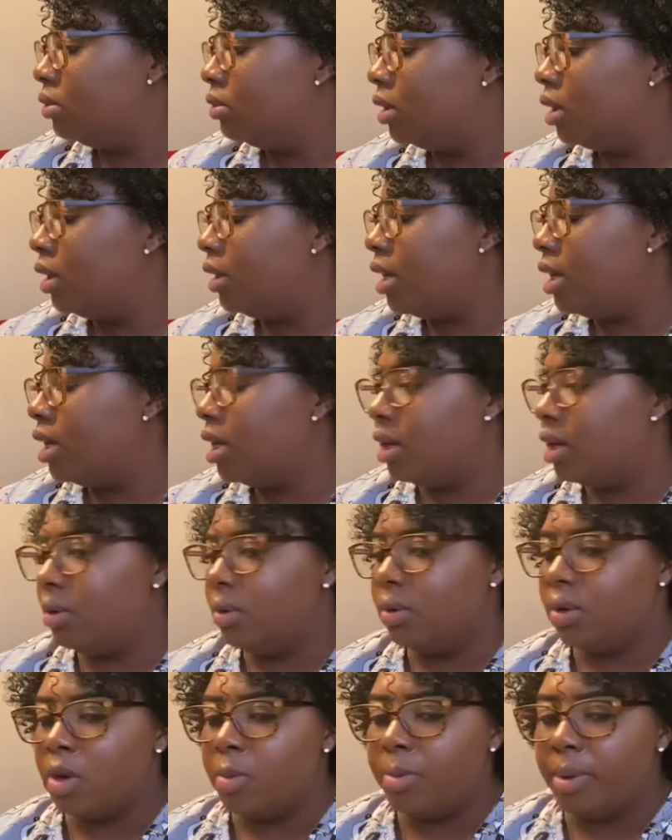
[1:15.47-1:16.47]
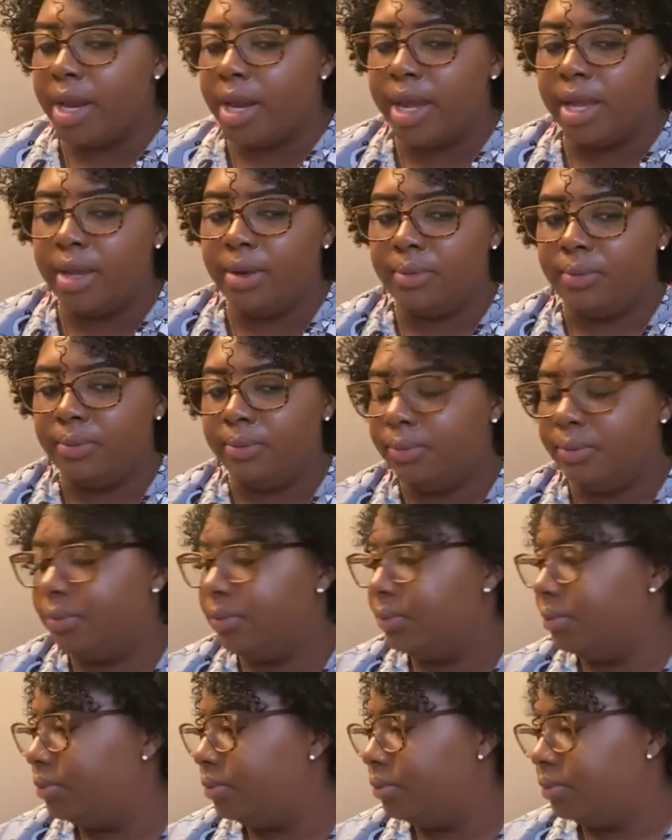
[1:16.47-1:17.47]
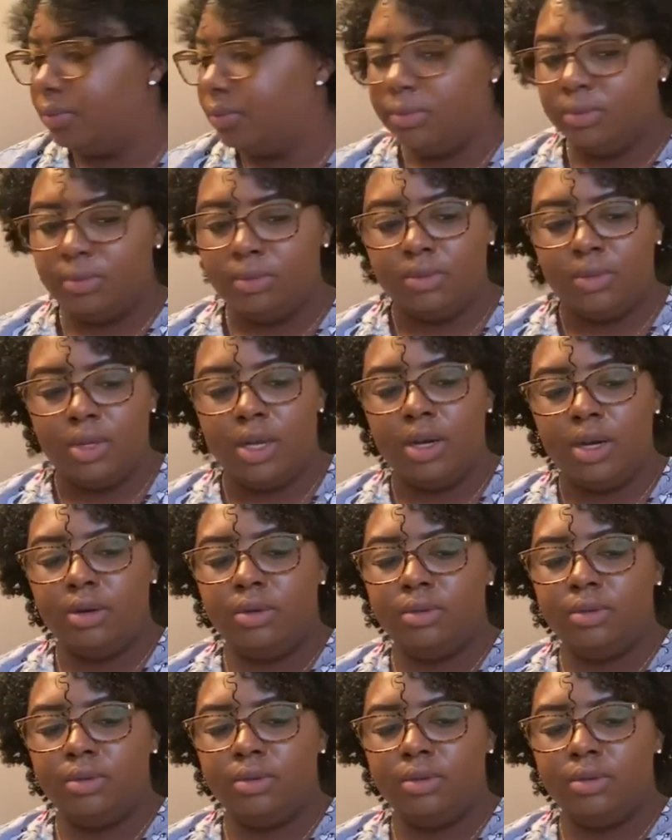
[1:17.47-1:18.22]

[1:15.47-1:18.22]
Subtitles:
Thank you. Go play. Here.